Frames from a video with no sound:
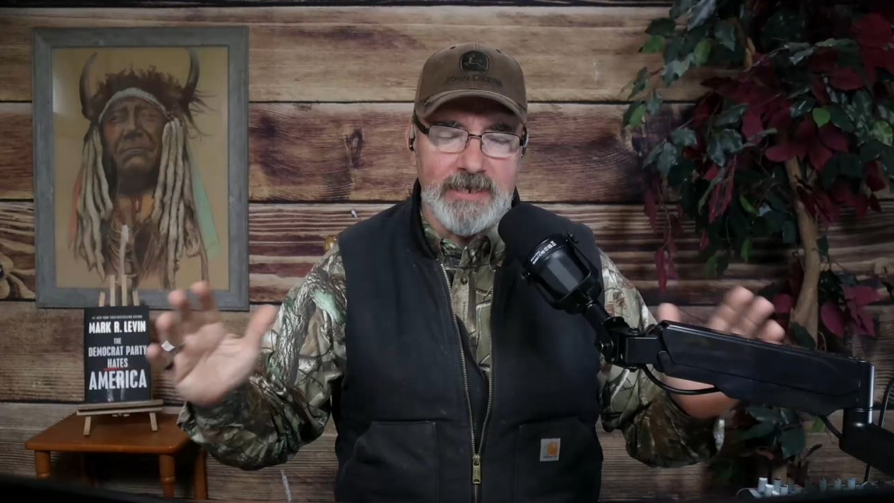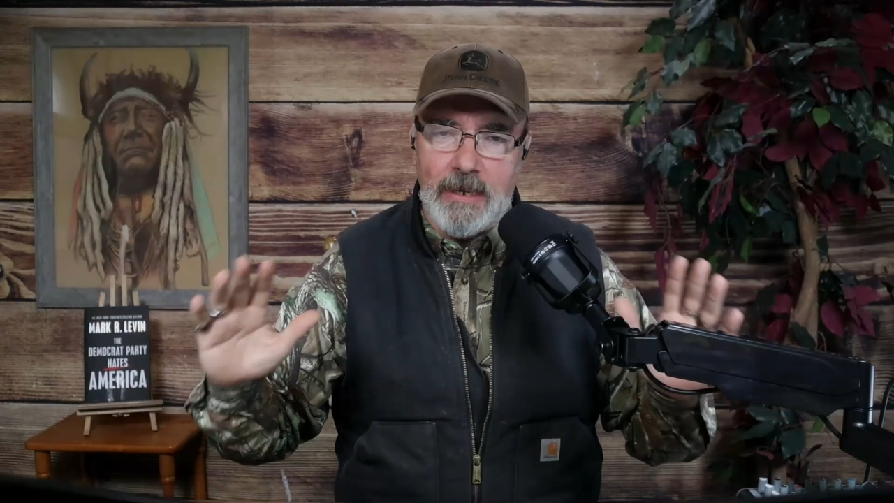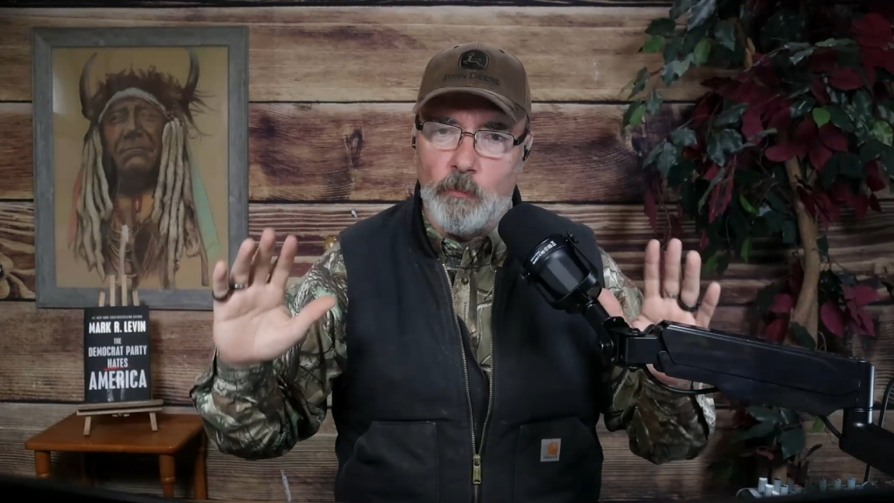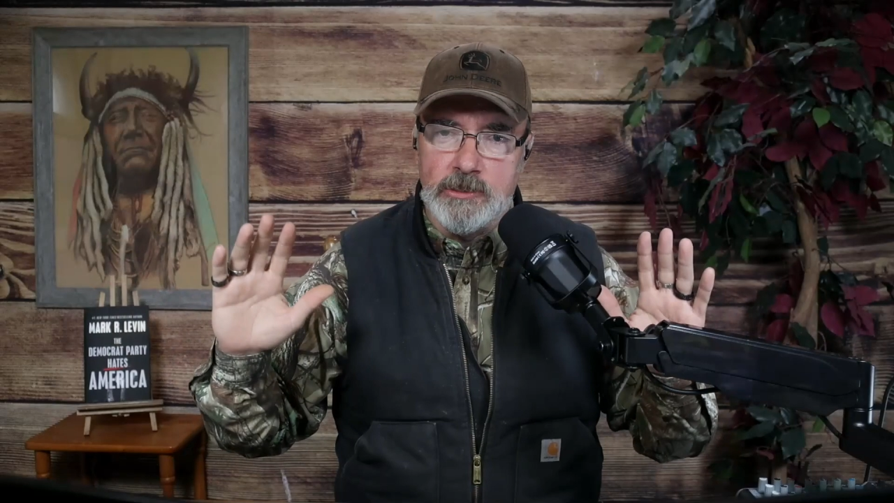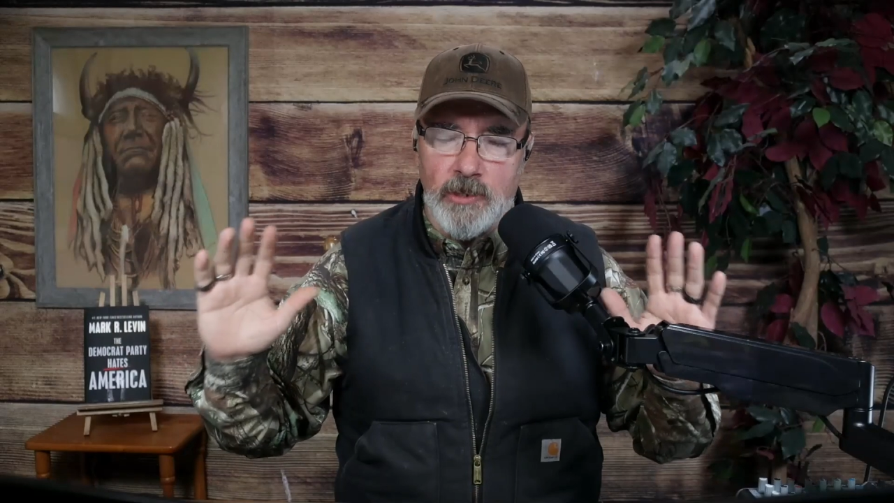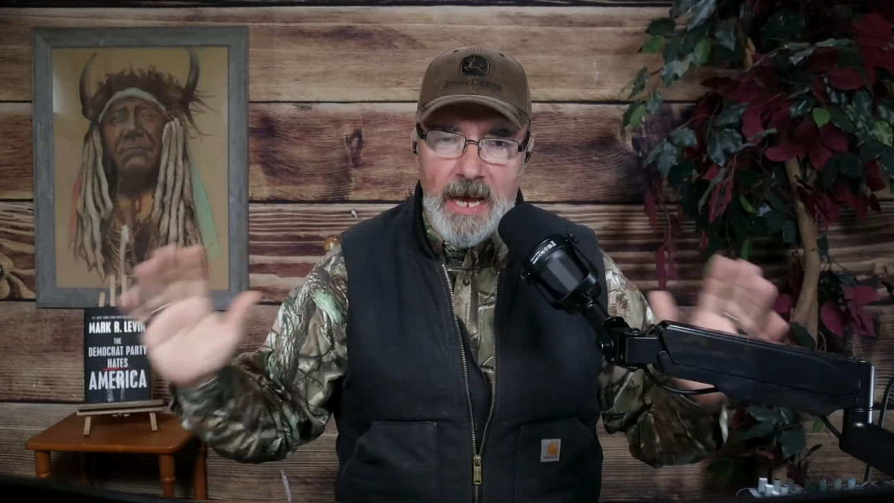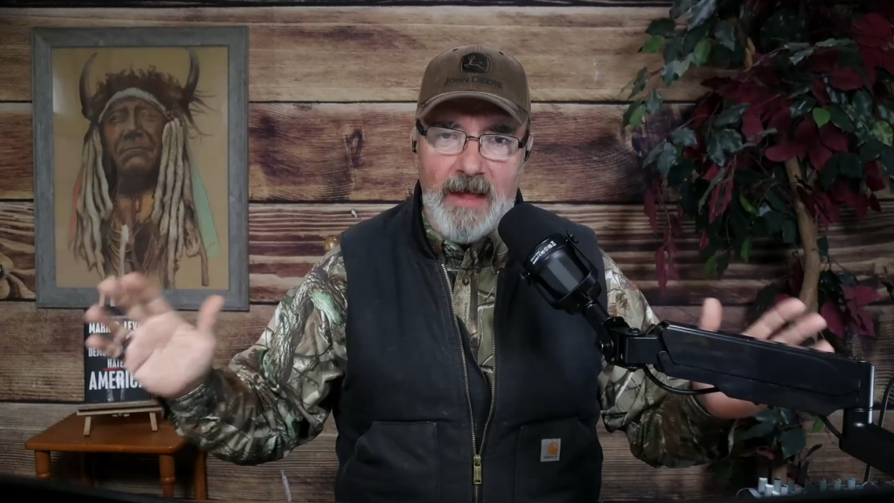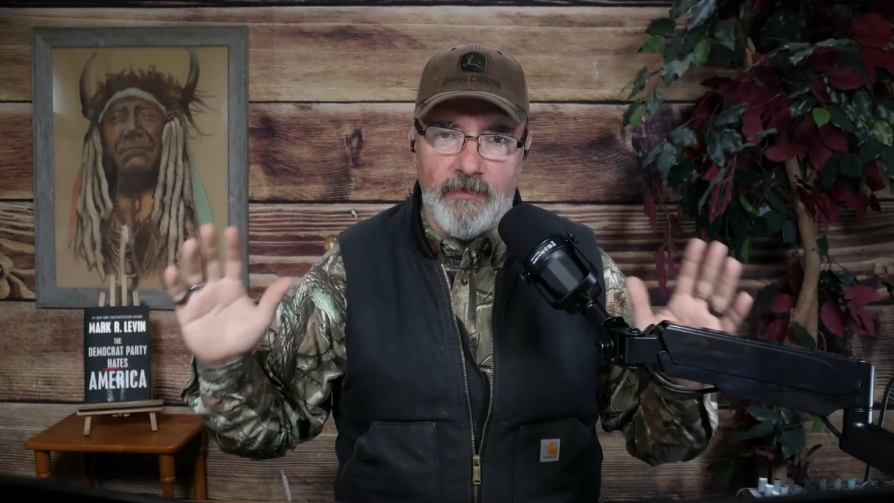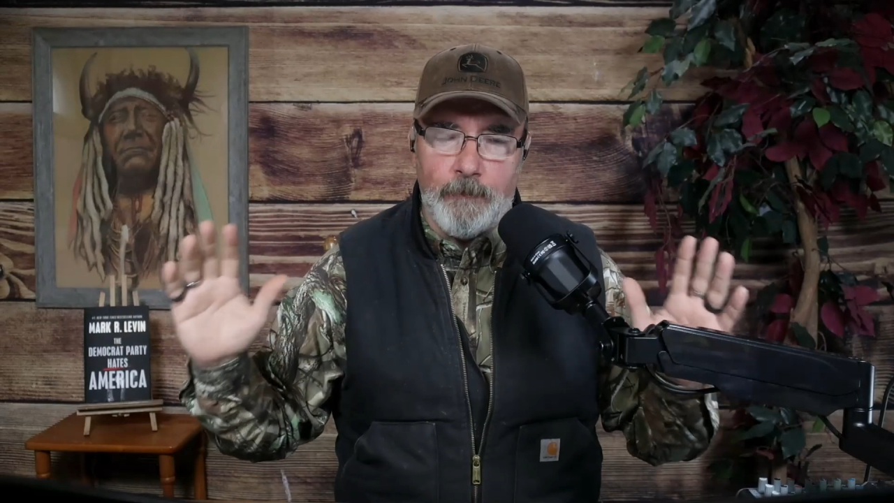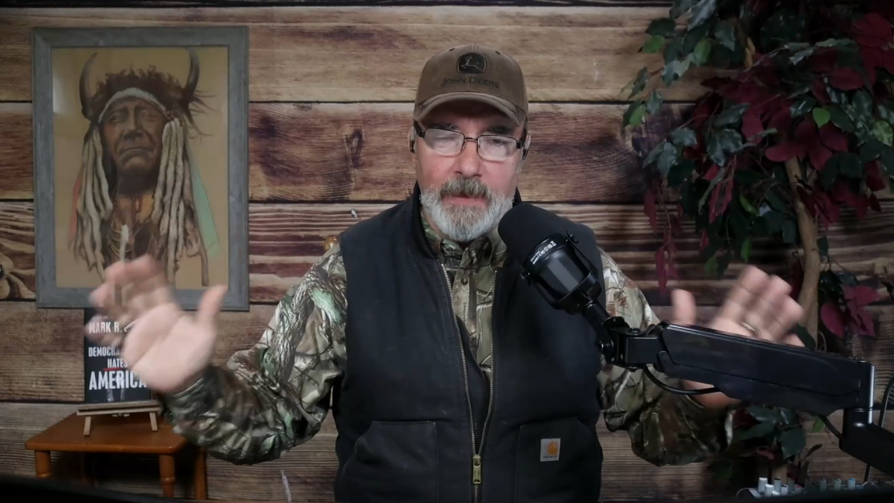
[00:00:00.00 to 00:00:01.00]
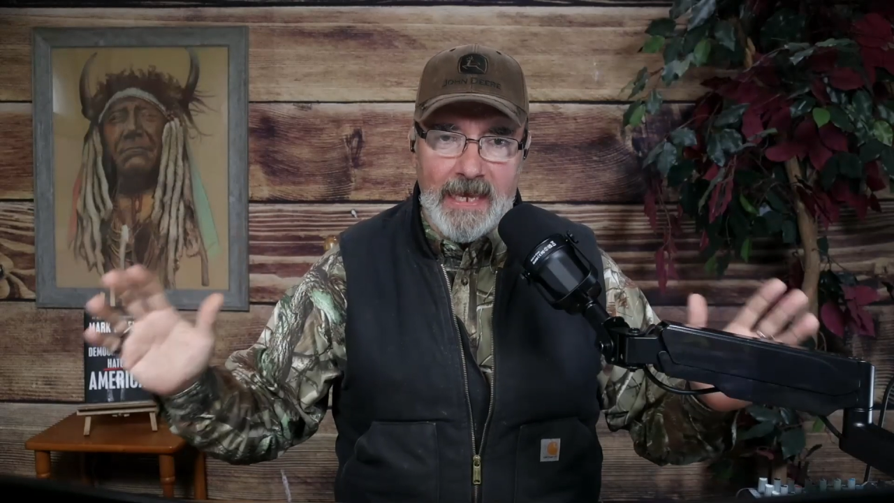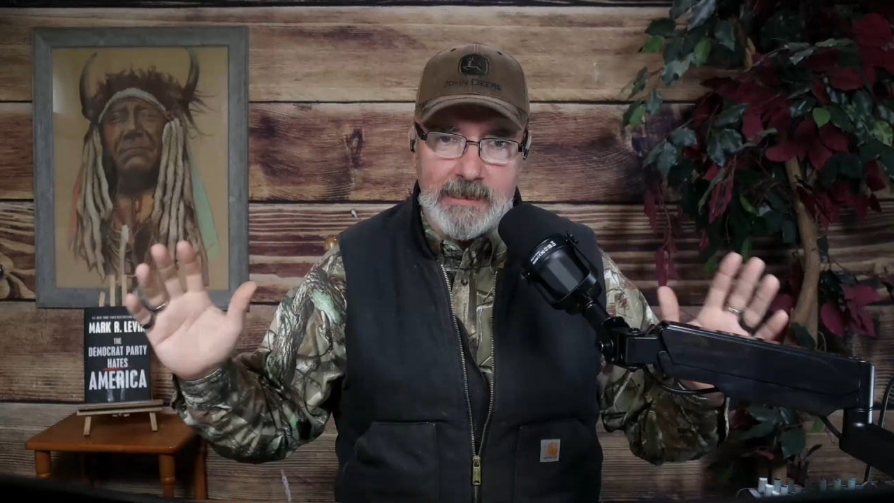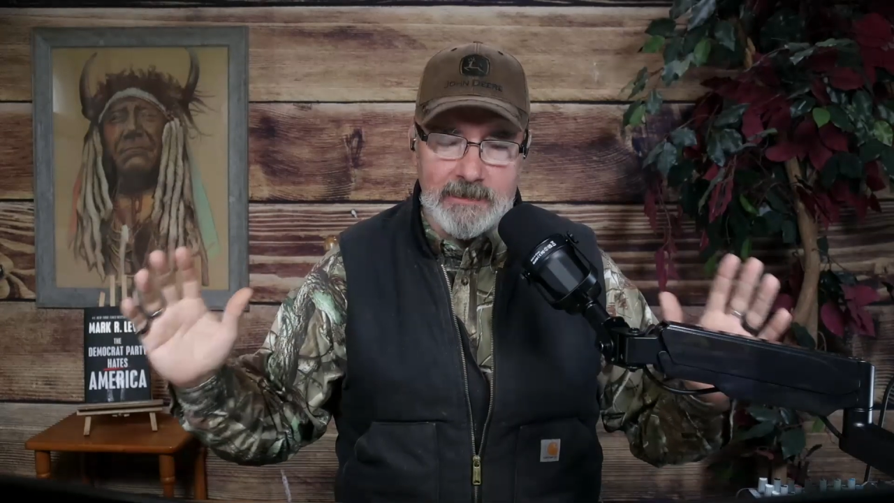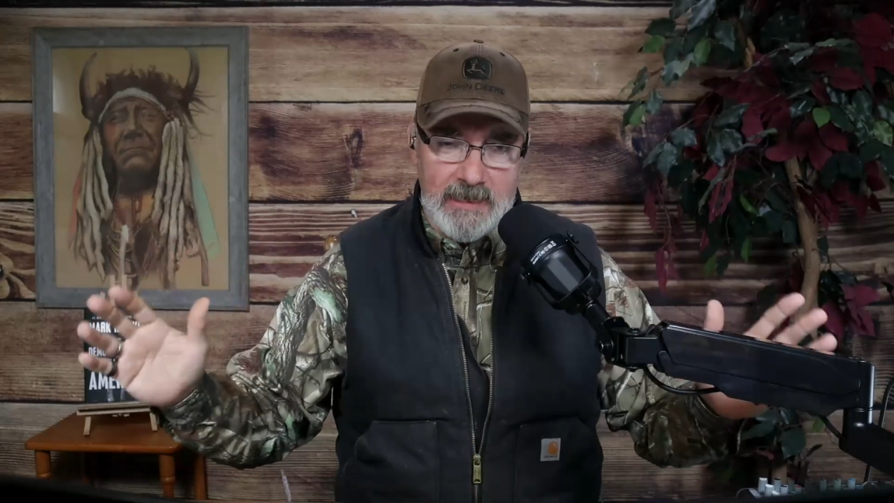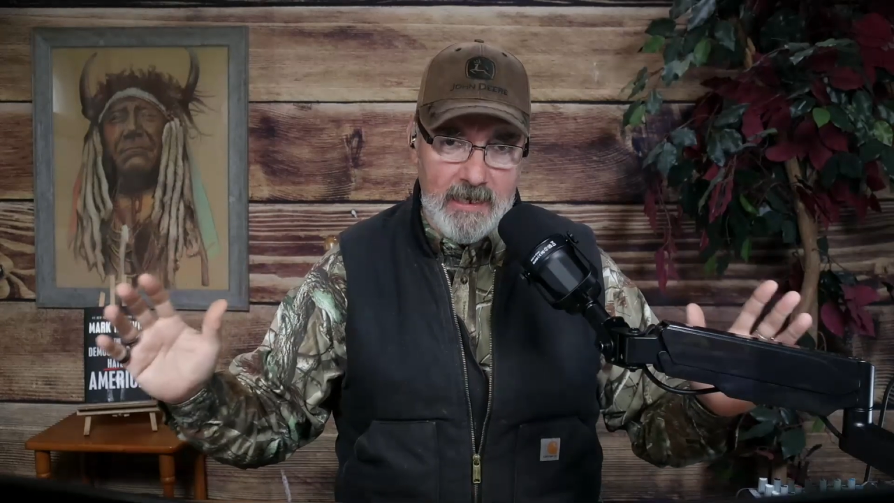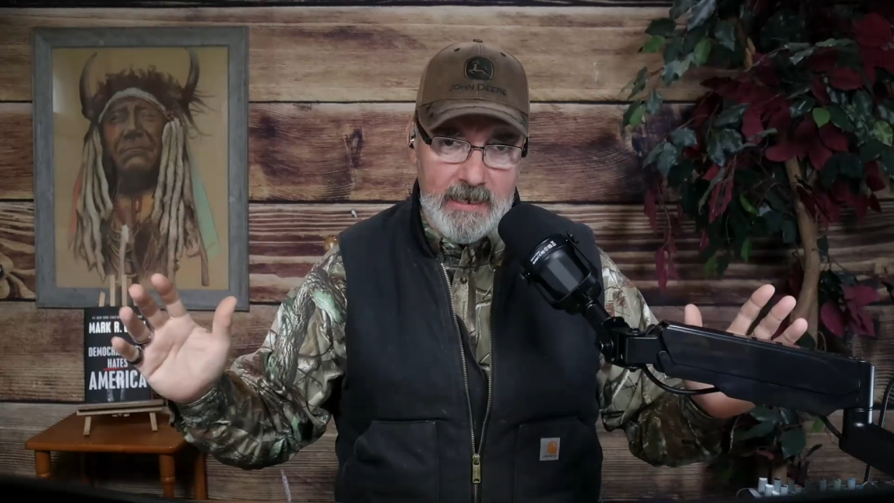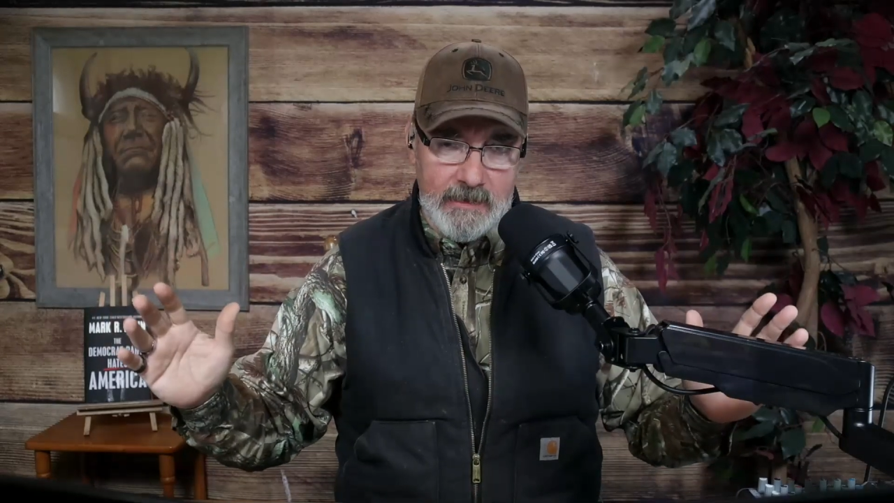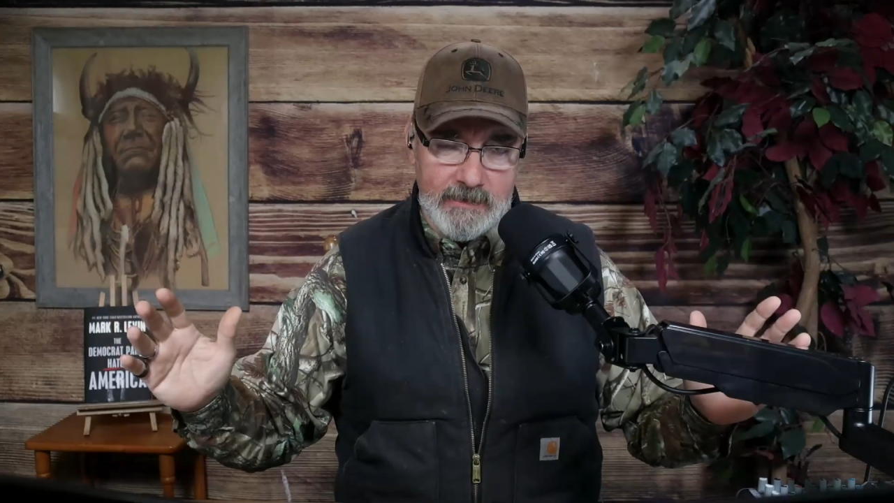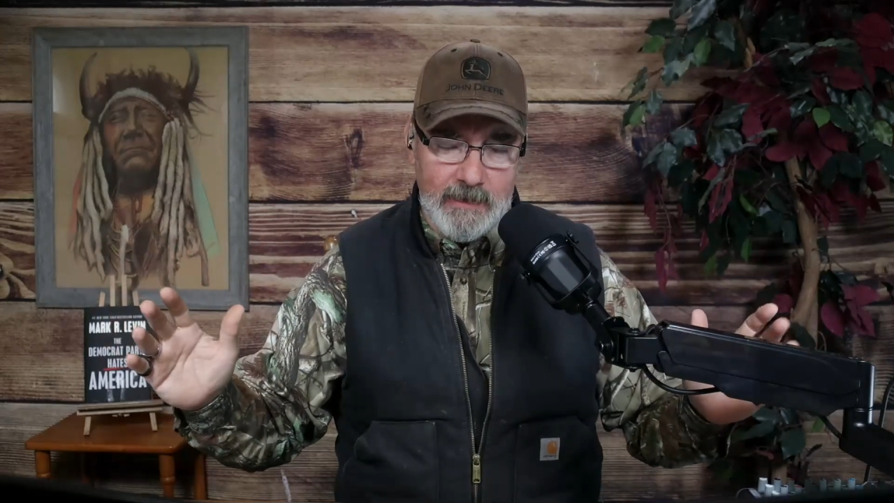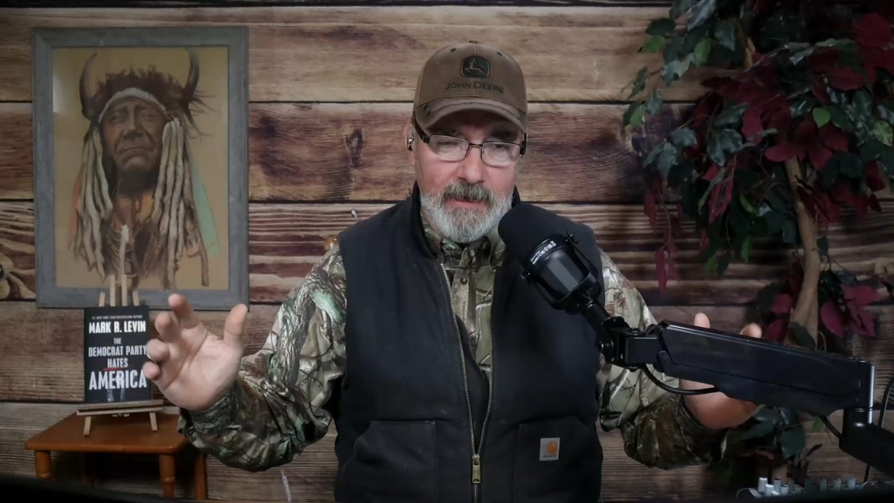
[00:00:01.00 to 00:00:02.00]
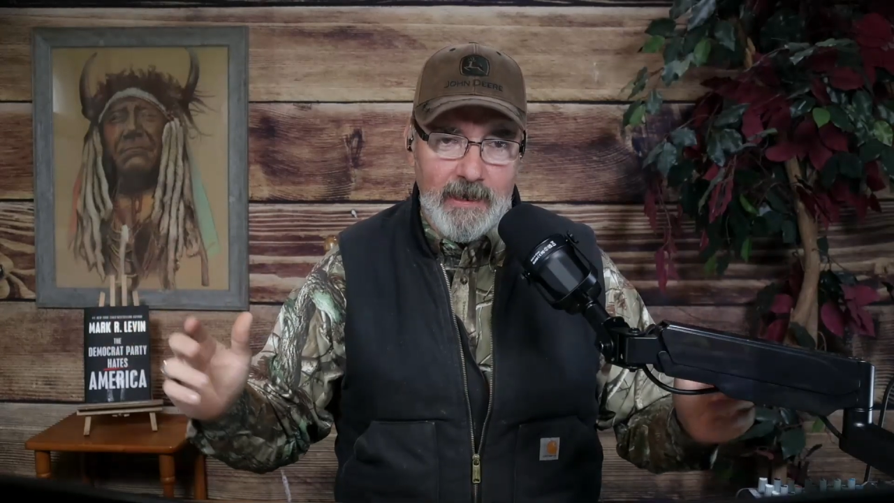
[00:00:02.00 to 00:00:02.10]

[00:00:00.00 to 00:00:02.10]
and it was not the Palestinians.